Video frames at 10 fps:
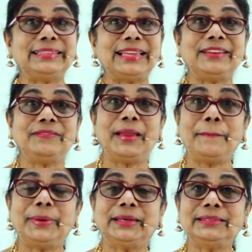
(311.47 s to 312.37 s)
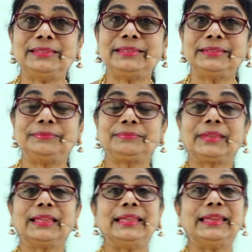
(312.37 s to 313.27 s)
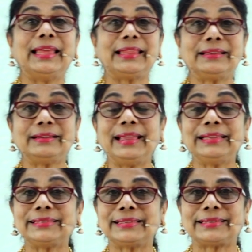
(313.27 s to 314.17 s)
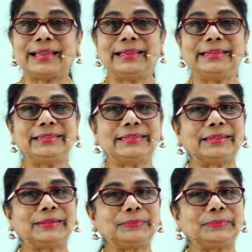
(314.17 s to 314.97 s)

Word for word: set of numbers, another exercise.